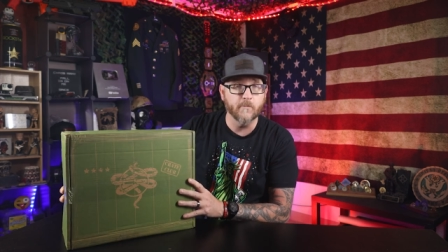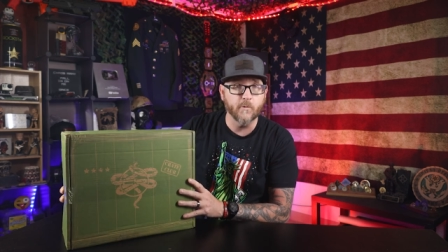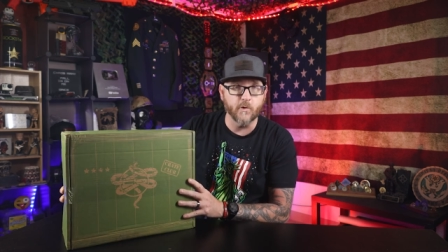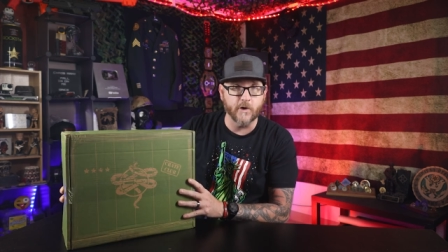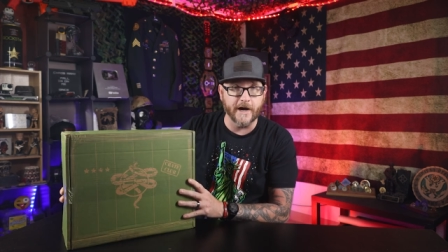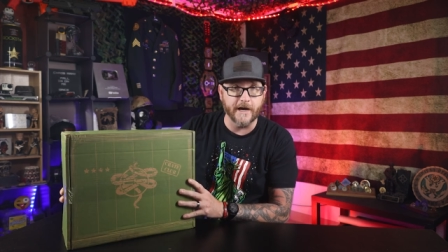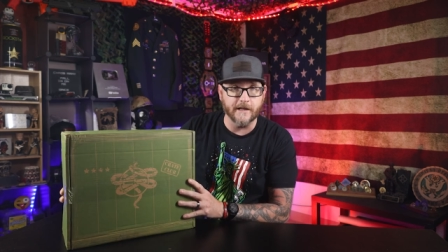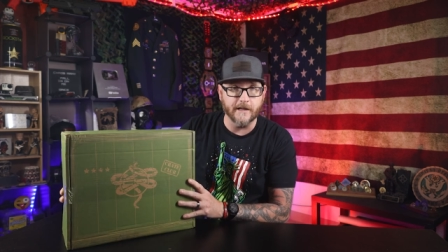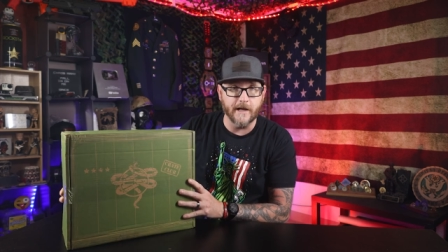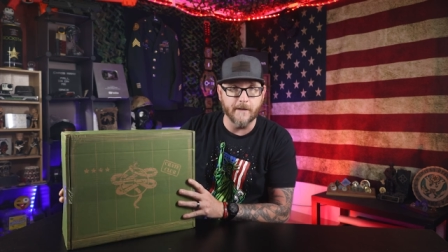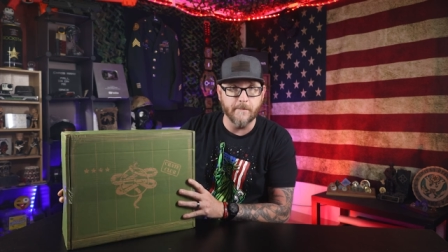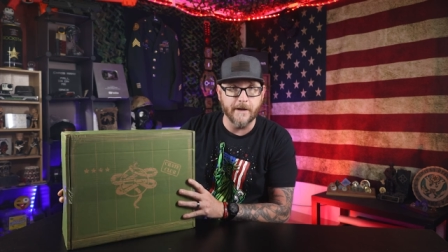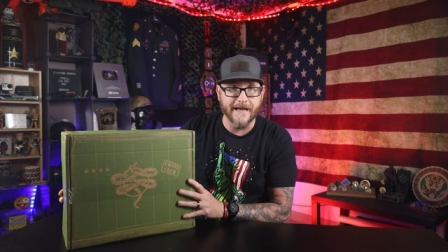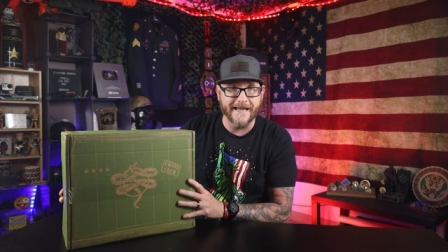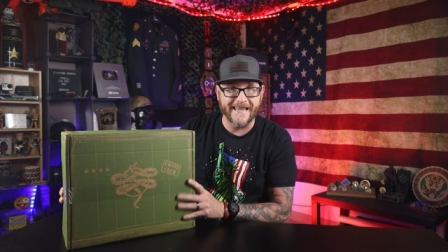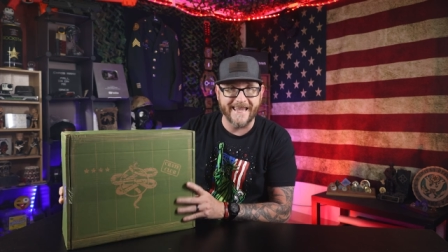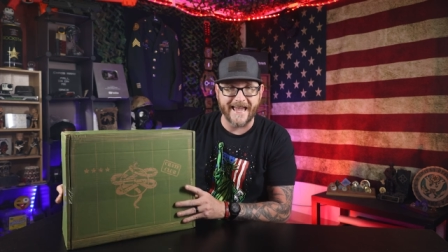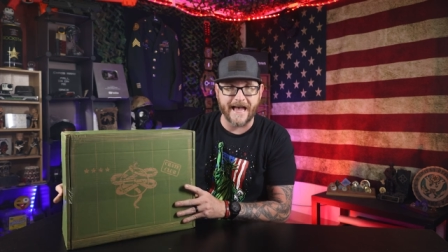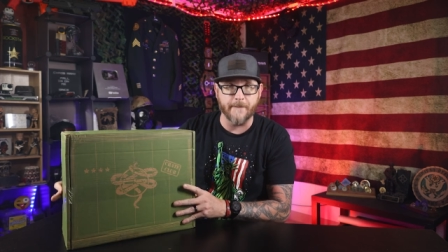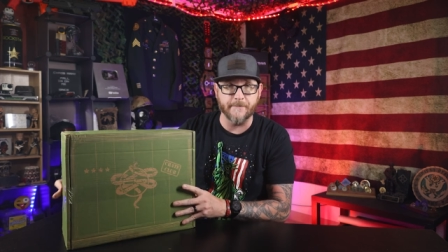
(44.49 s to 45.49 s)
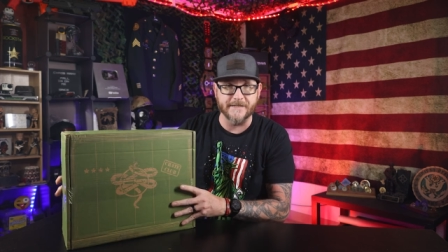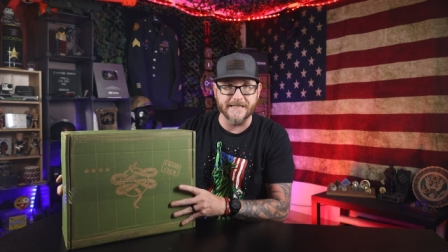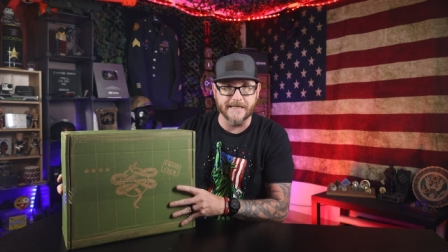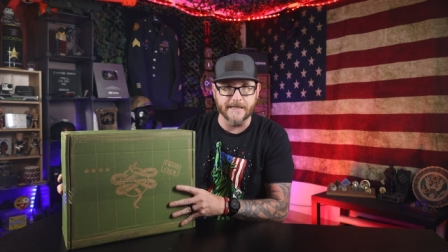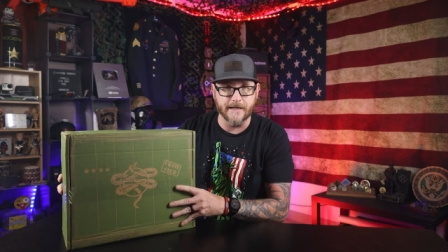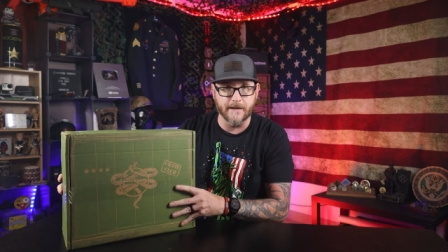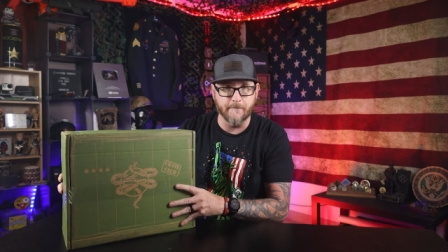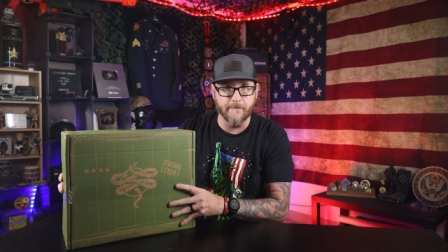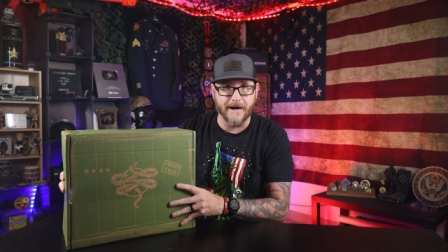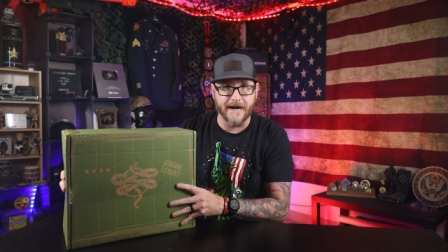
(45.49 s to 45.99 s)
Crate Club
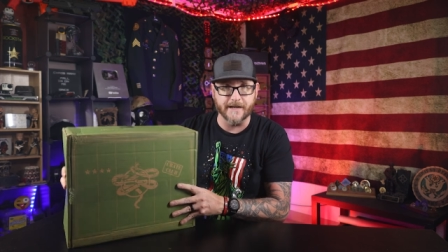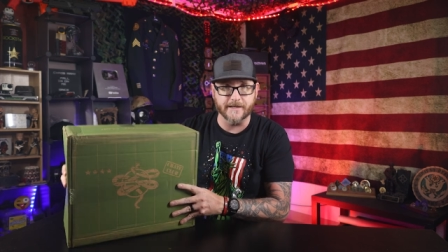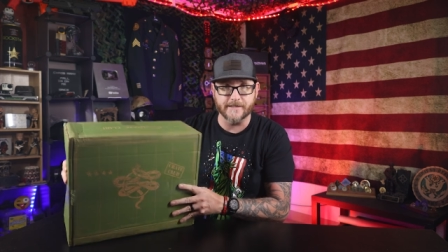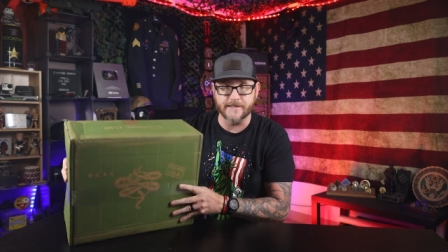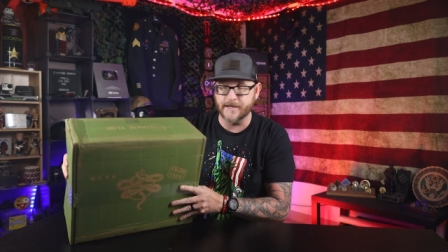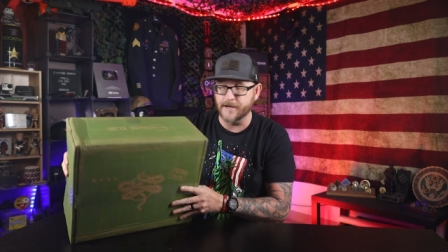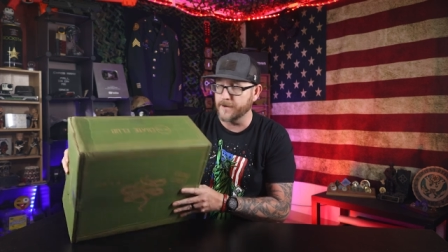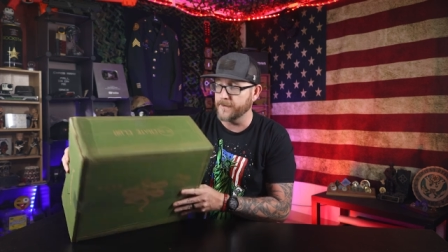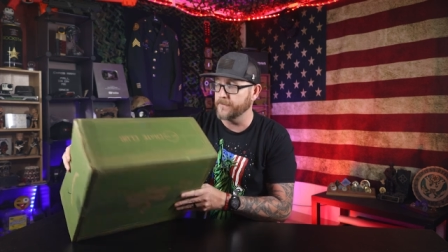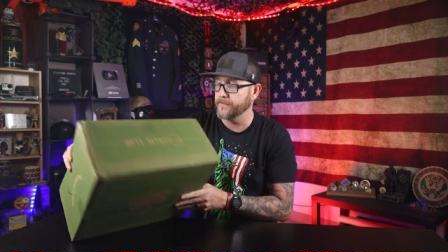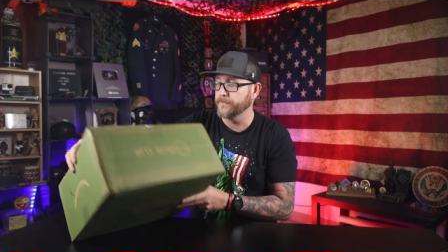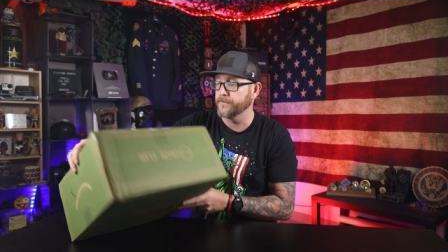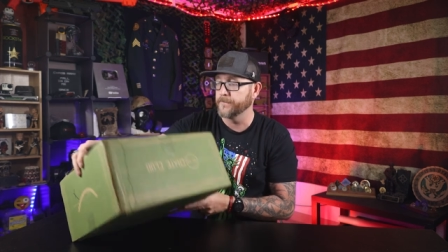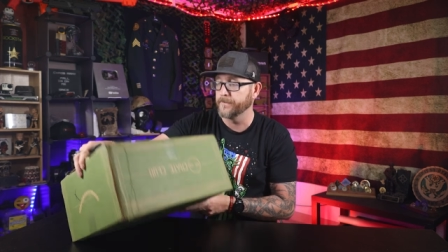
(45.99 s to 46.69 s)
Captain box here.